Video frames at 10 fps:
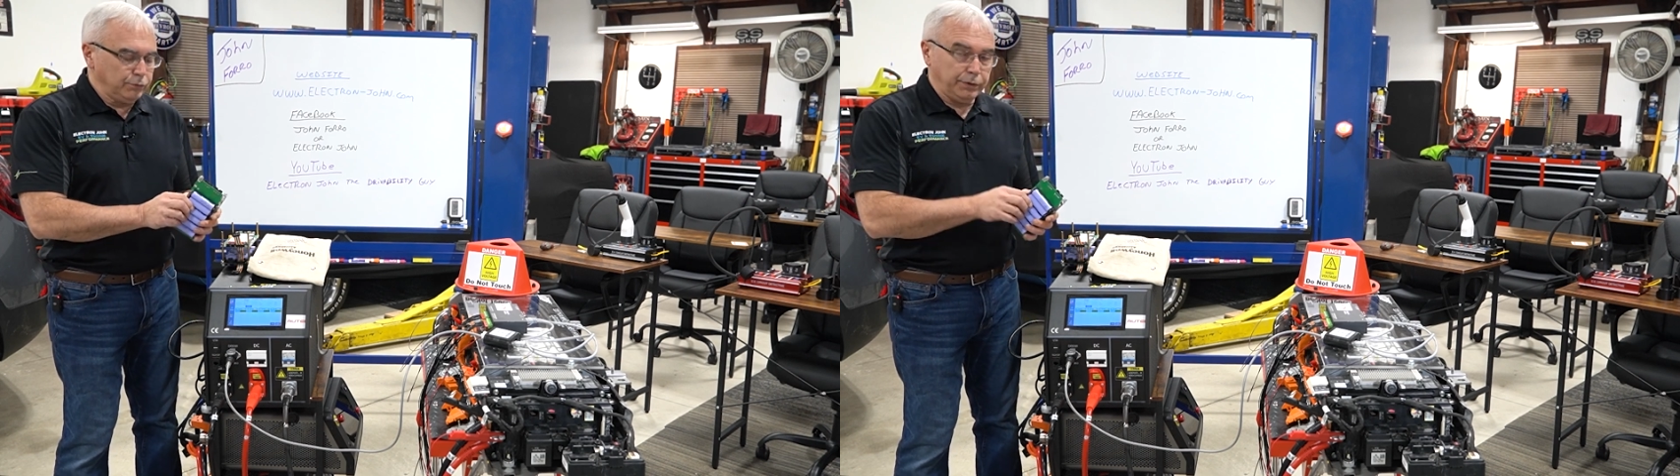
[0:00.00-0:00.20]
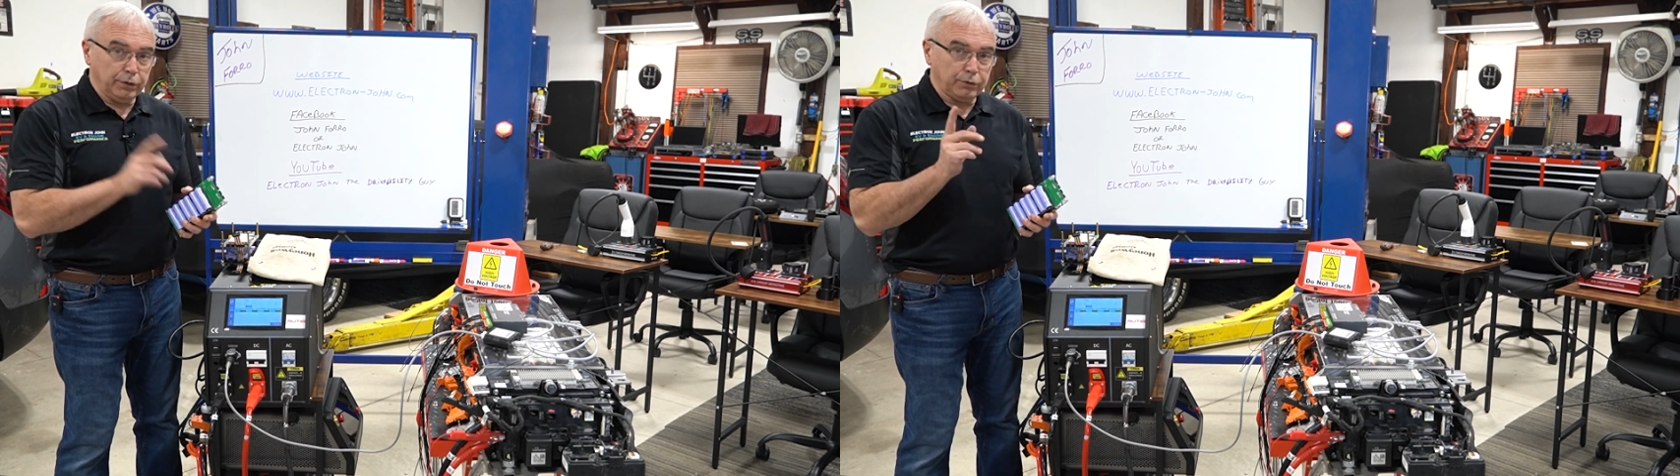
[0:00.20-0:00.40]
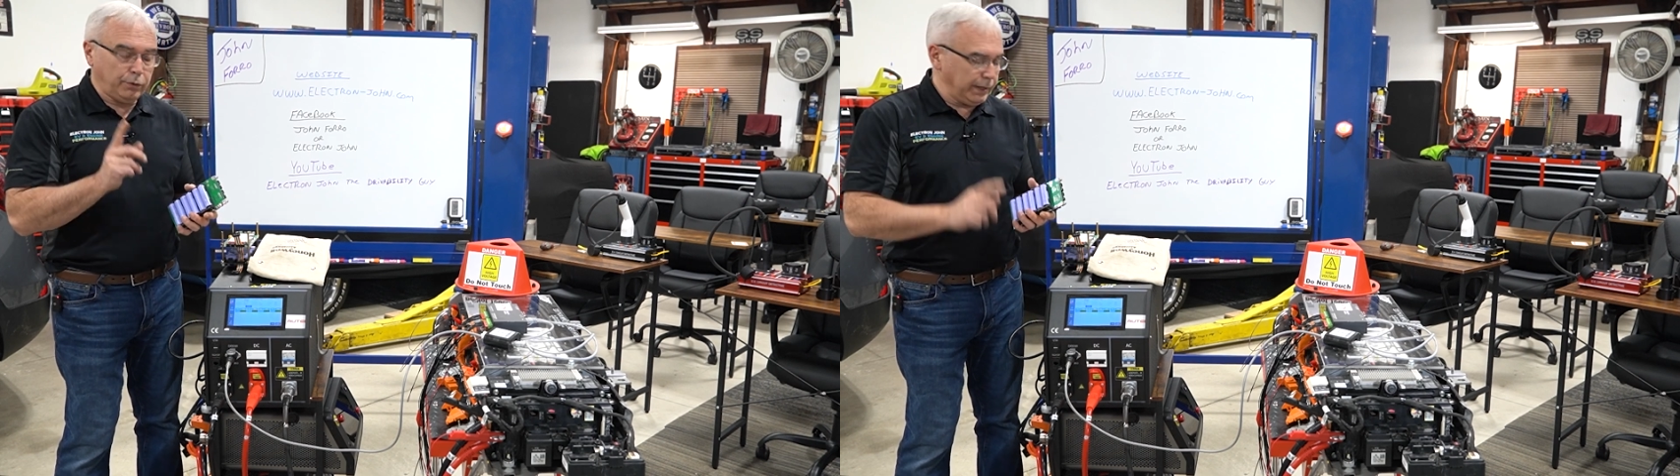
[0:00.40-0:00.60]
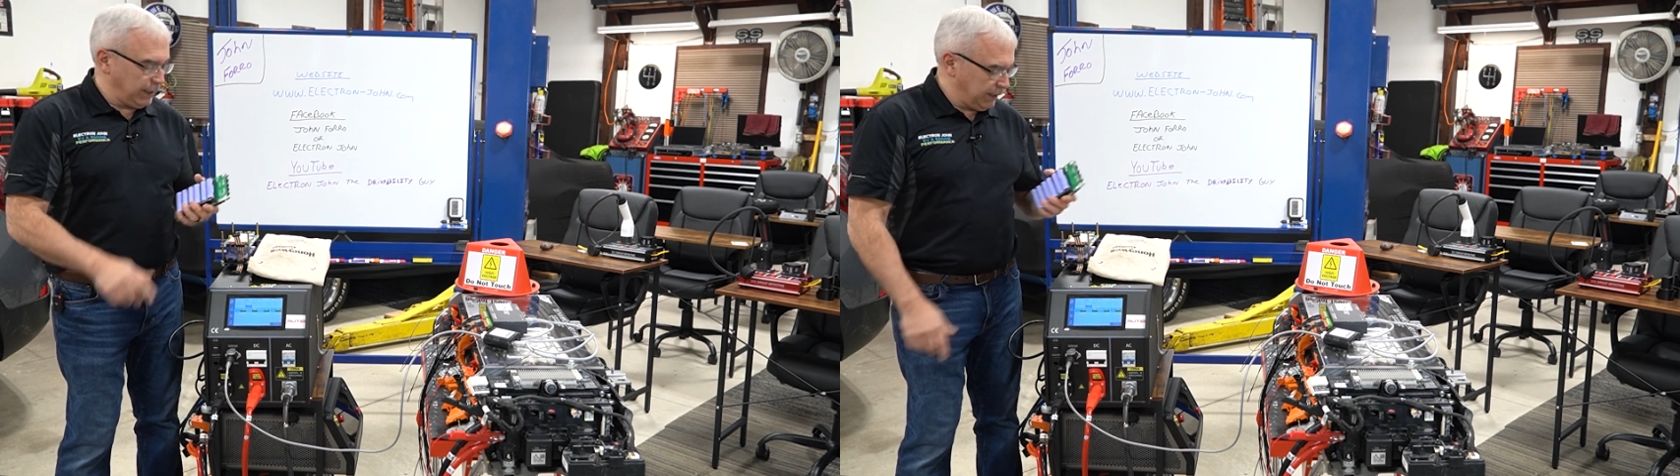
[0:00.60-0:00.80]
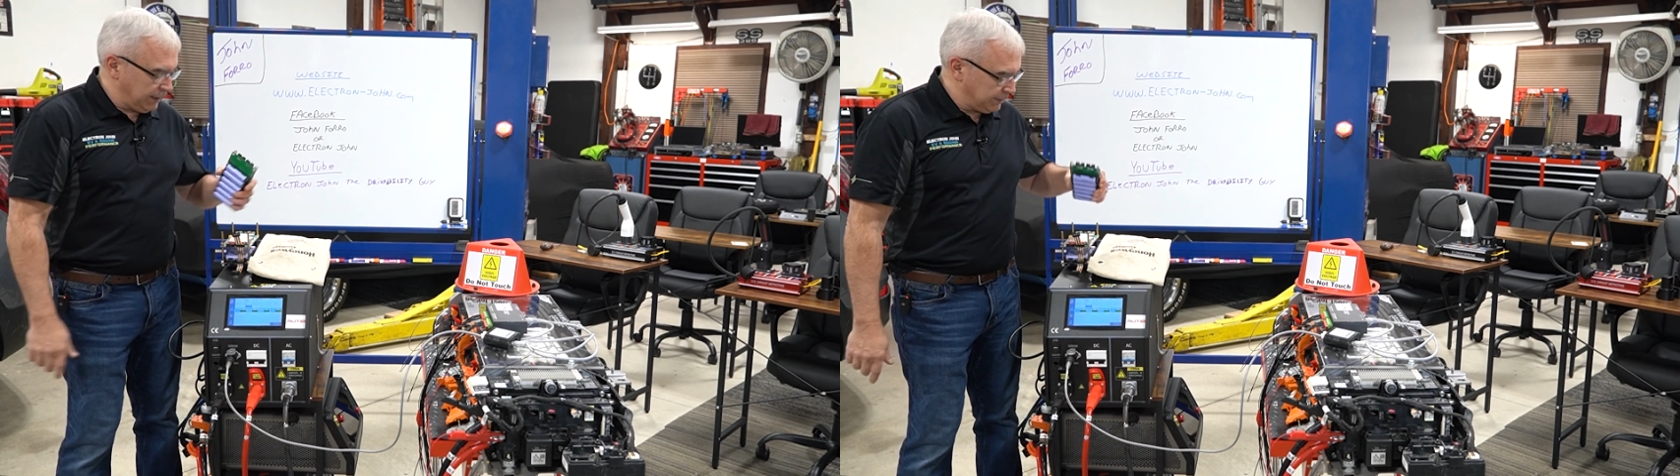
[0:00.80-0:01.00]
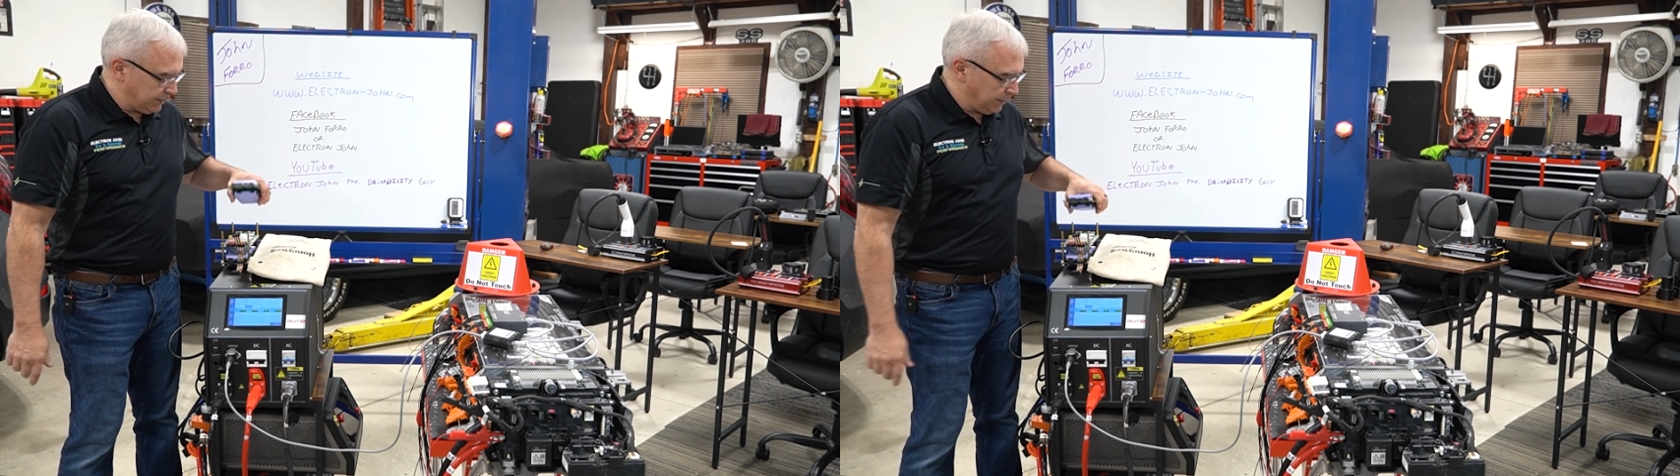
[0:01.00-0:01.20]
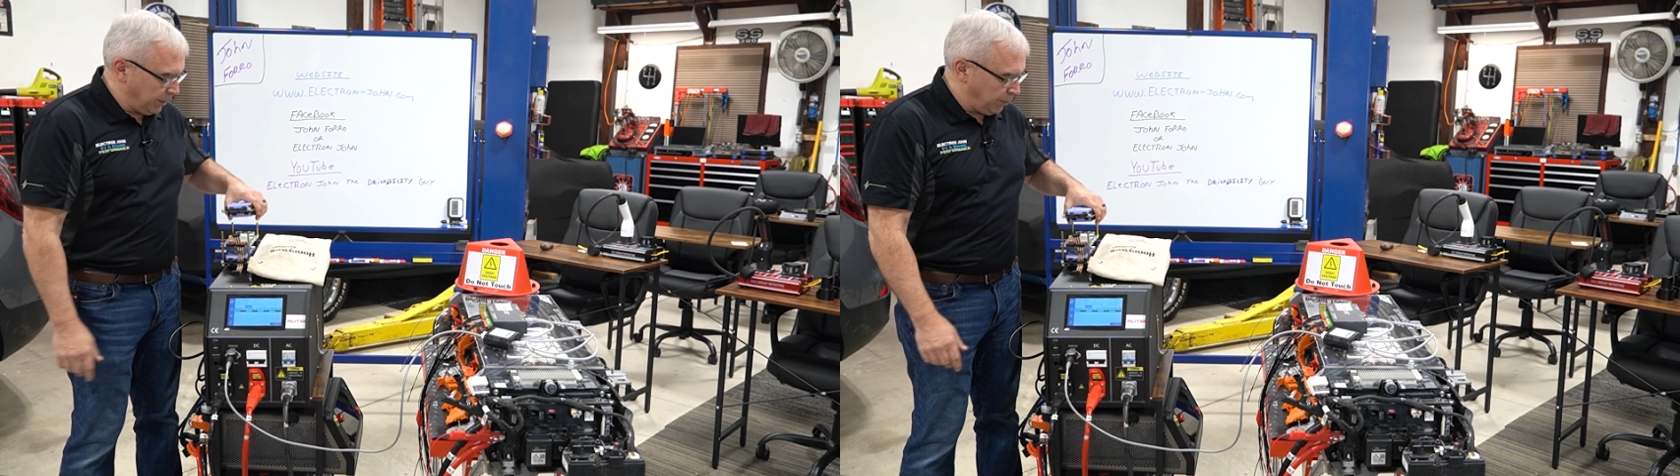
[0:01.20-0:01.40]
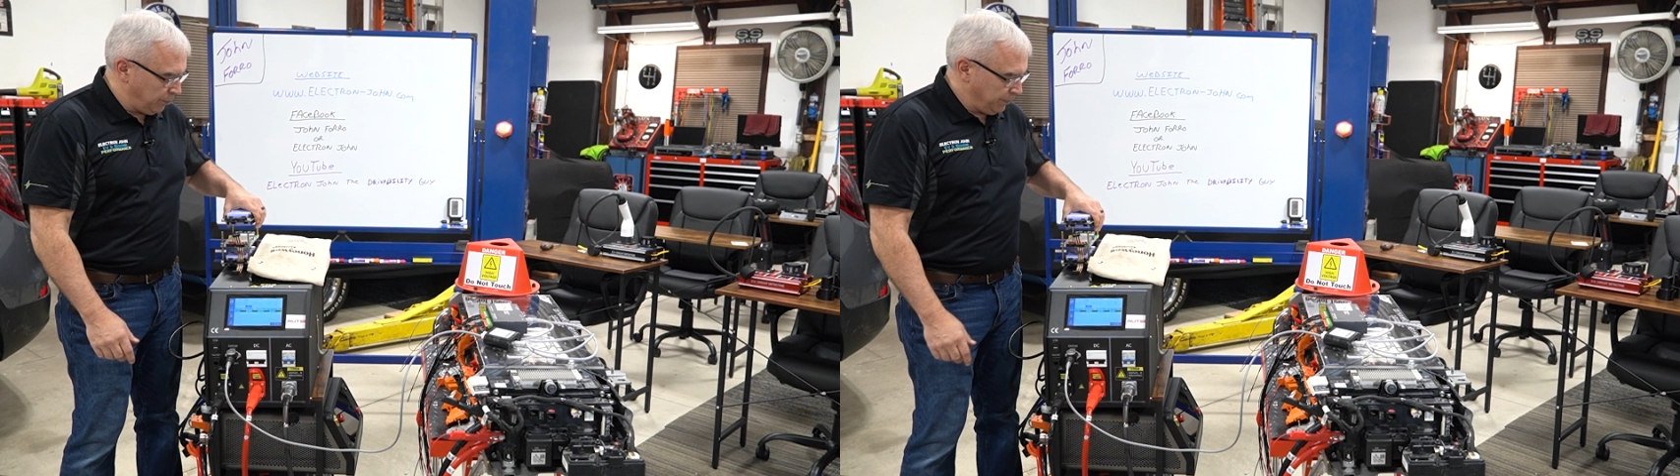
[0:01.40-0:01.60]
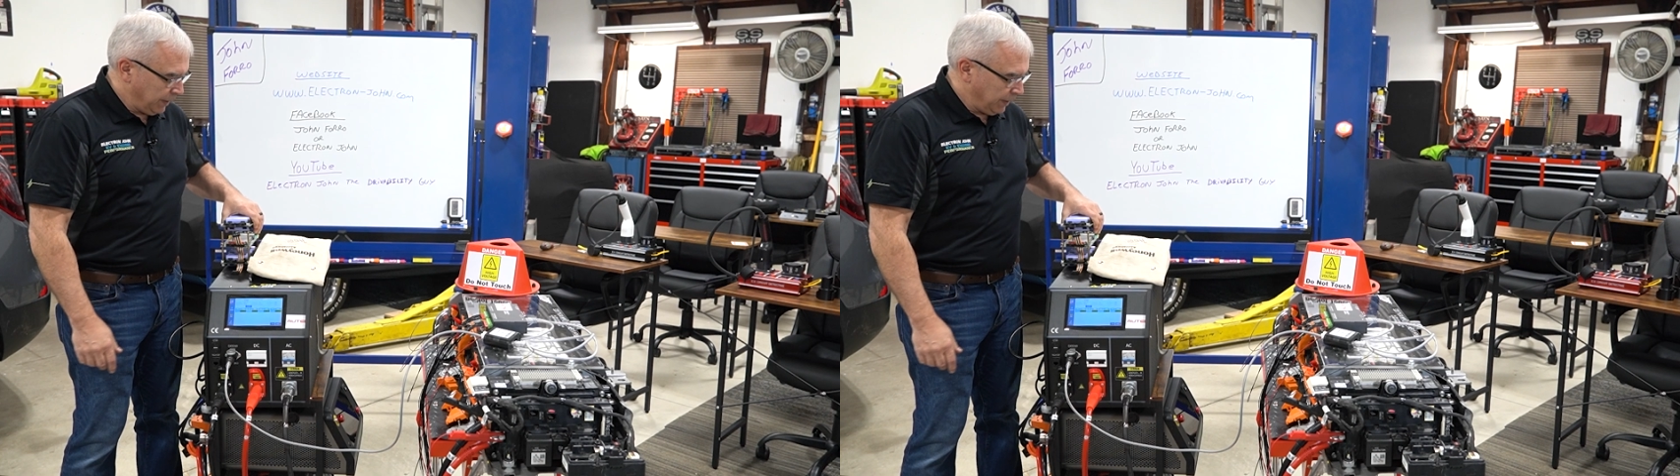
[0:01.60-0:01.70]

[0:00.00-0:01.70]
real quick and easy though,